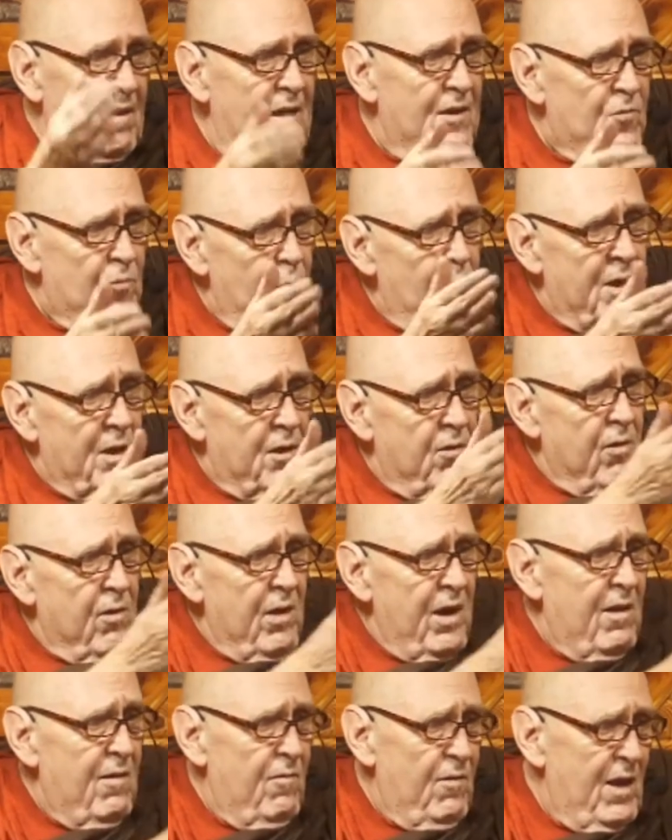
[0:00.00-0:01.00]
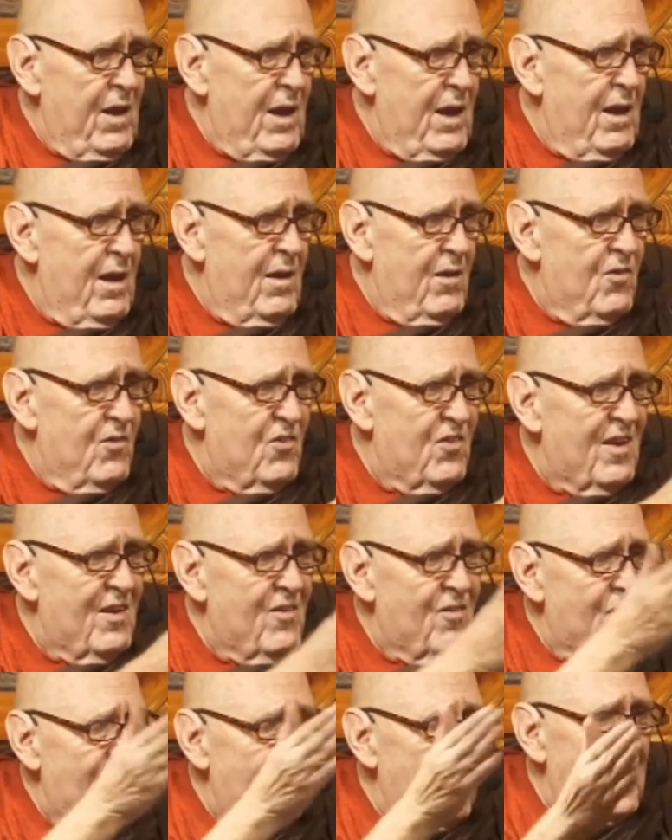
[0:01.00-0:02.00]
that's what craving is.
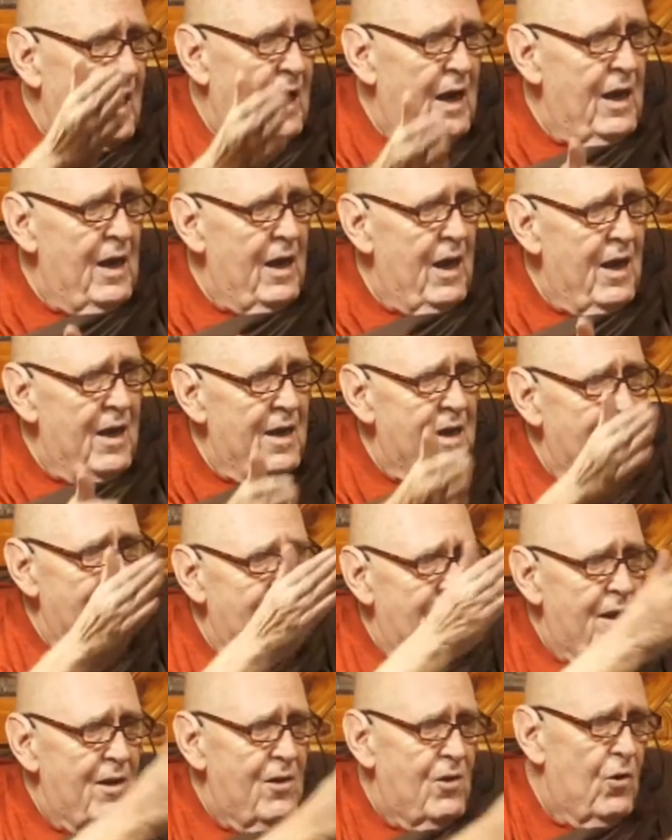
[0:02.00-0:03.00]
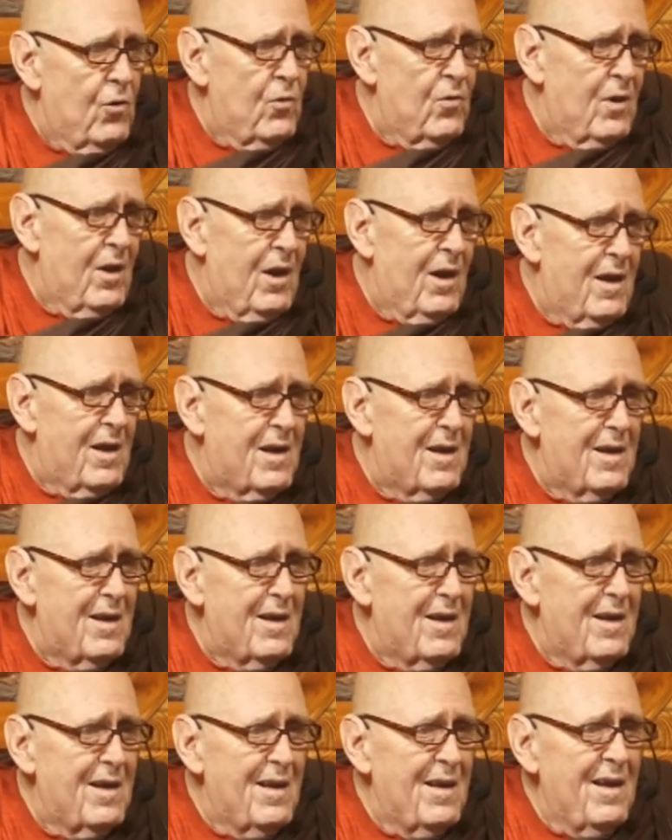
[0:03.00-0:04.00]
It's the I like it, I don't like
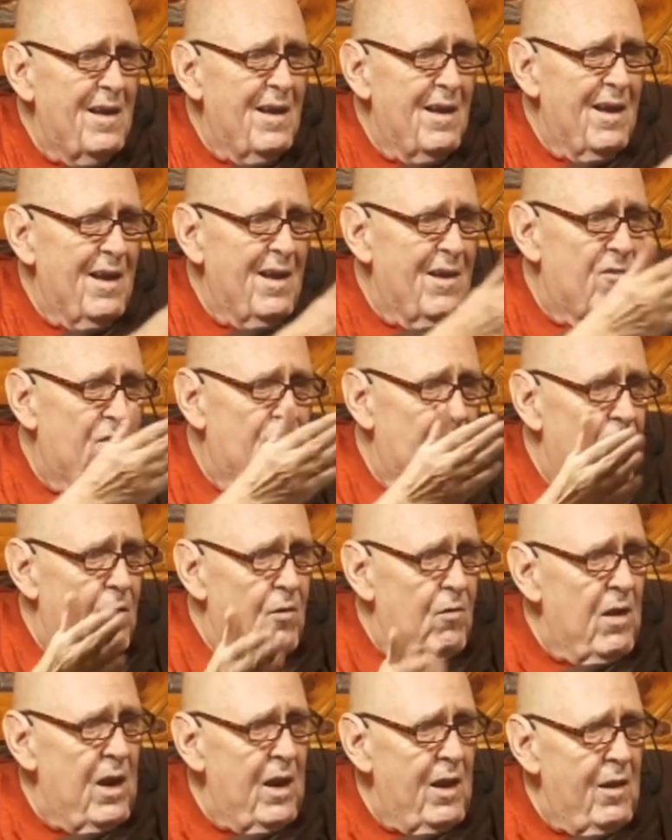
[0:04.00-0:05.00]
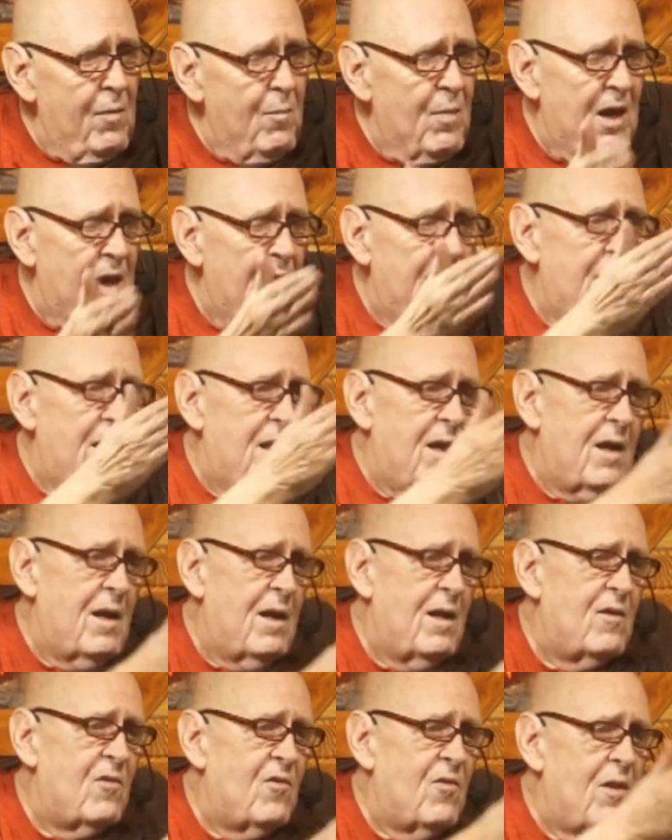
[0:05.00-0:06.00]
it. It's the greedy mind
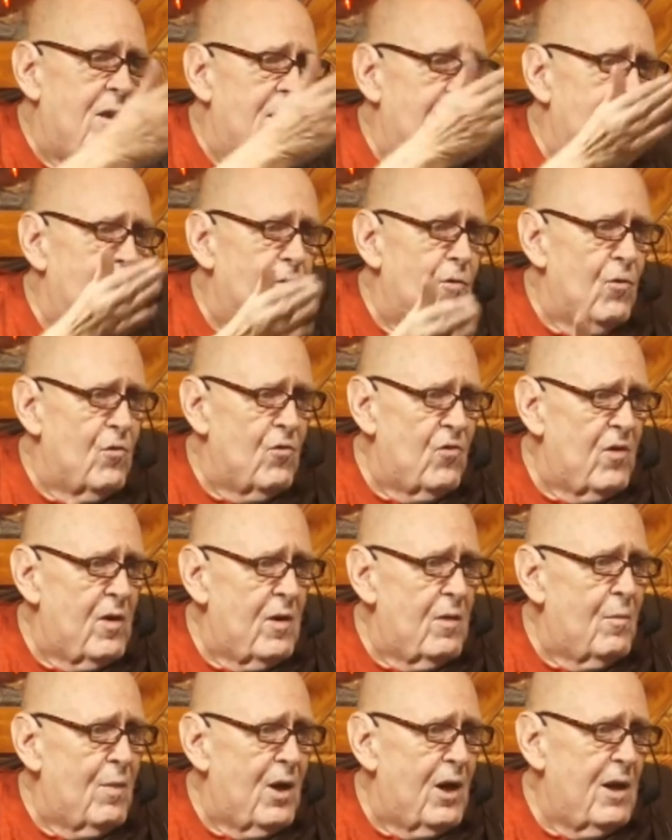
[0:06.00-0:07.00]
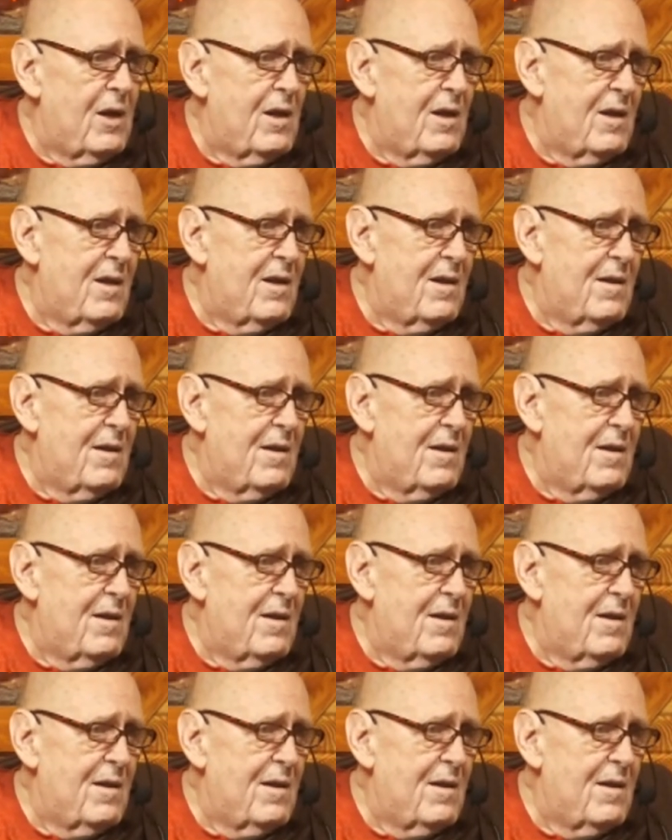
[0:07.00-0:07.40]
and it's the aversion mind.